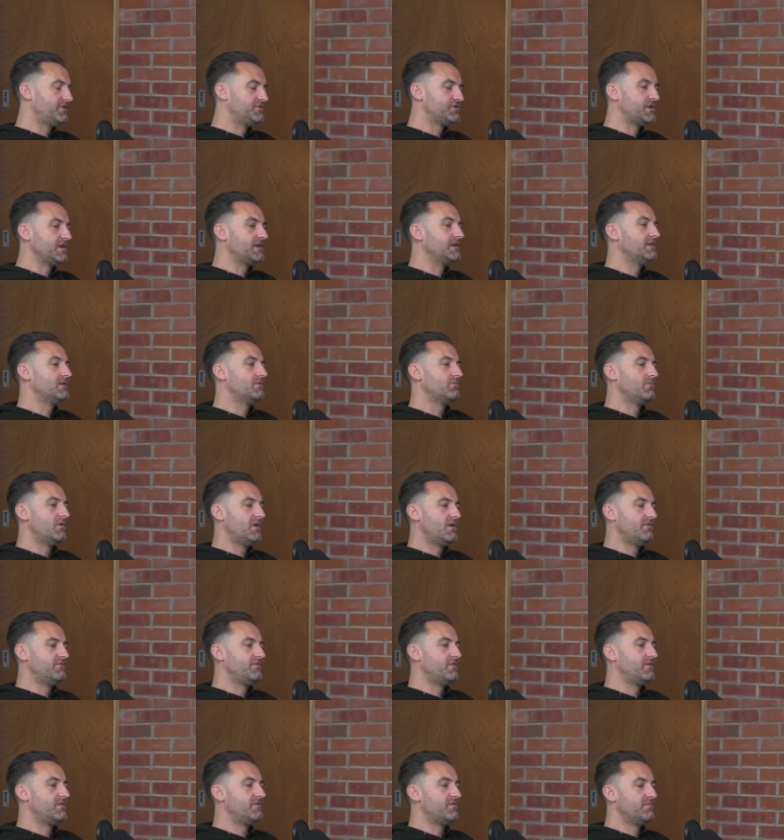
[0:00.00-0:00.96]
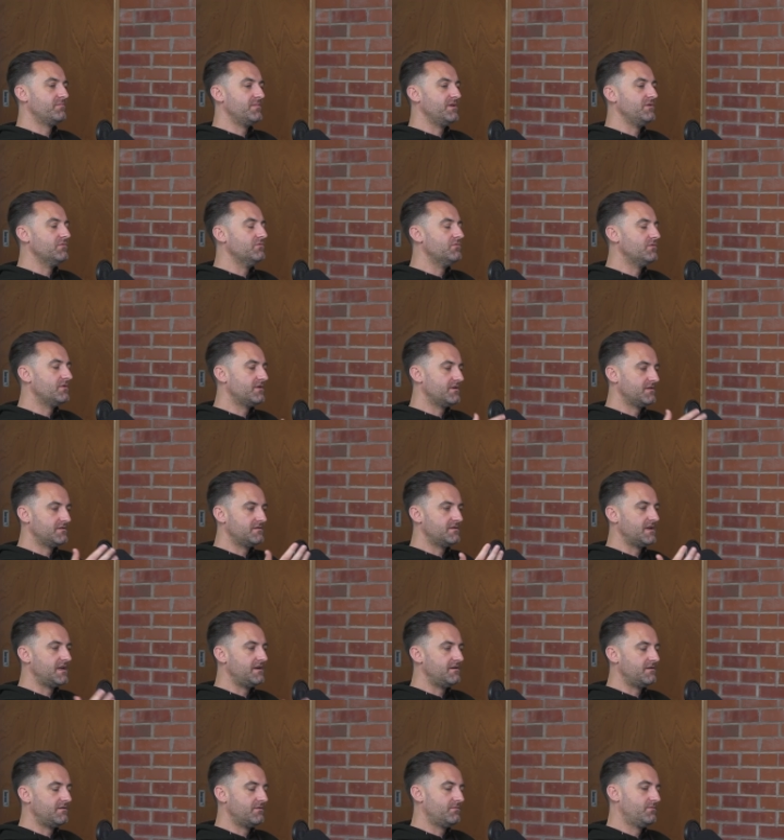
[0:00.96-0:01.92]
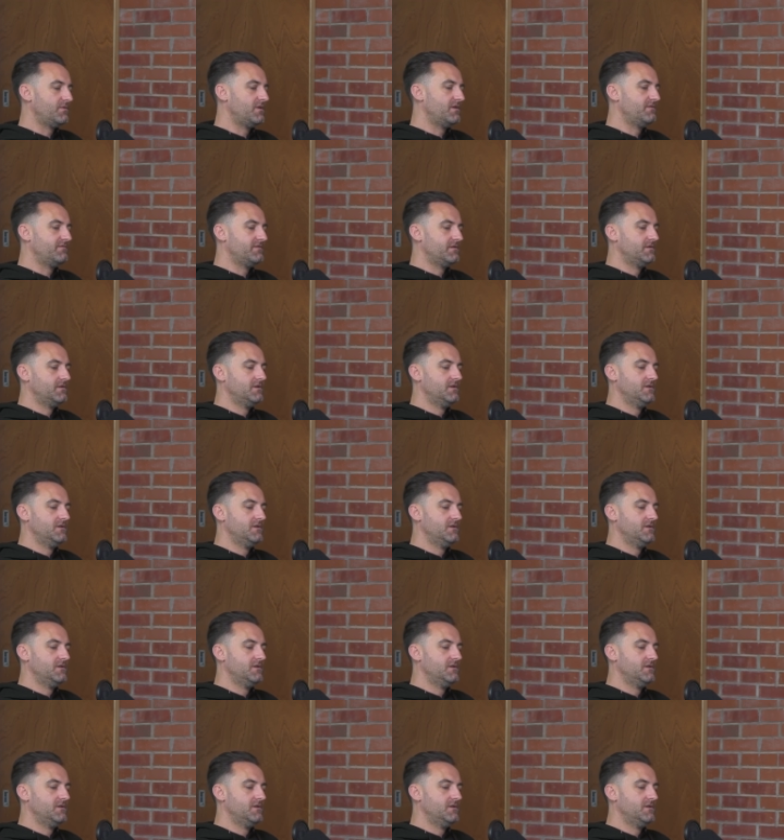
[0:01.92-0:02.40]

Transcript: drink or whatever, or a meal or a dinner or whatever.